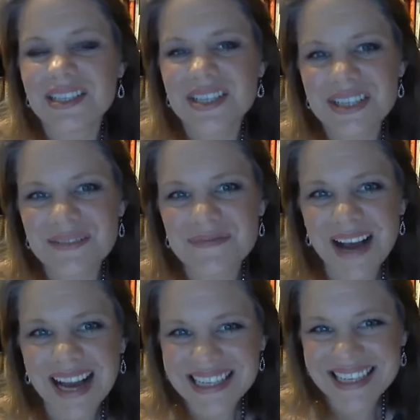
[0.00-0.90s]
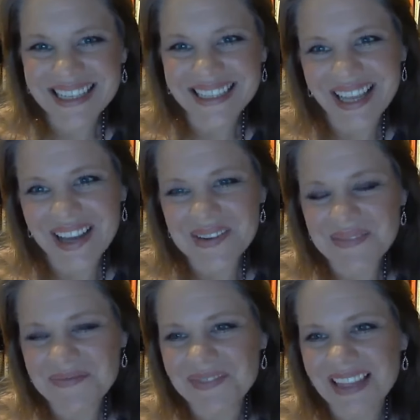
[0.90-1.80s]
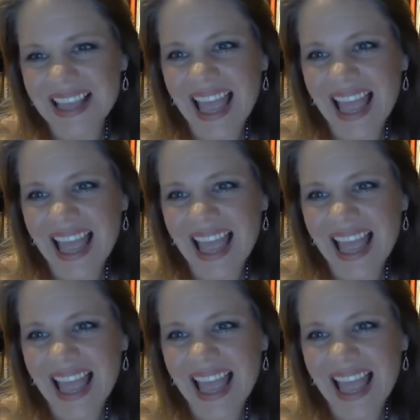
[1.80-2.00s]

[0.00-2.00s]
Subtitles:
Shabbat Shalom.